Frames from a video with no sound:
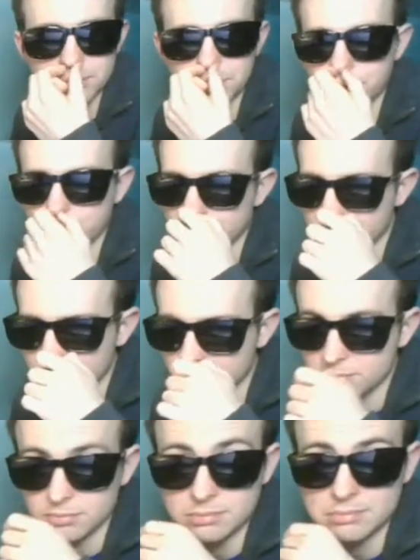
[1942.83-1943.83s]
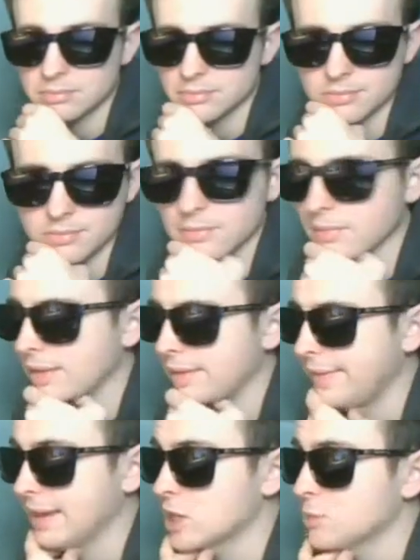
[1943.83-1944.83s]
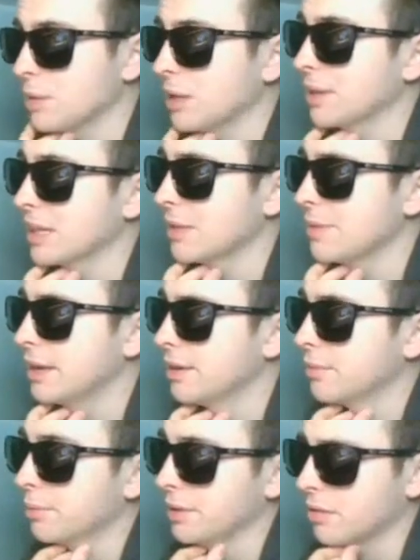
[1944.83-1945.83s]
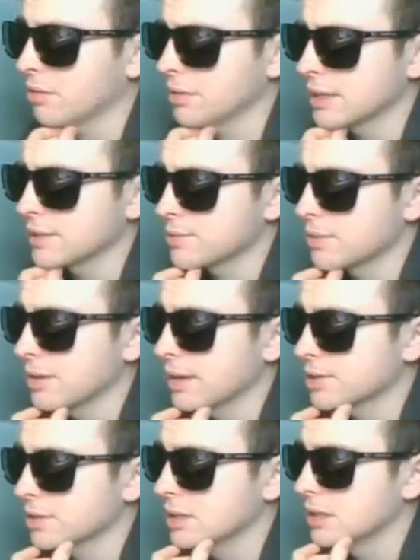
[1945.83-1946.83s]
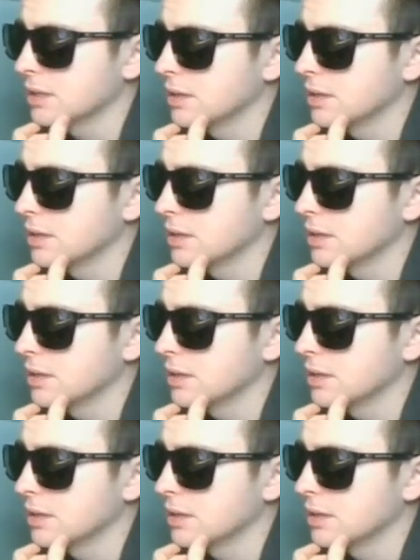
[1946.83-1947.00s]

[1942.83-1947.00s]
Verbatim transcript: but Ruben inexplicably eliminated it really early in this round, actually.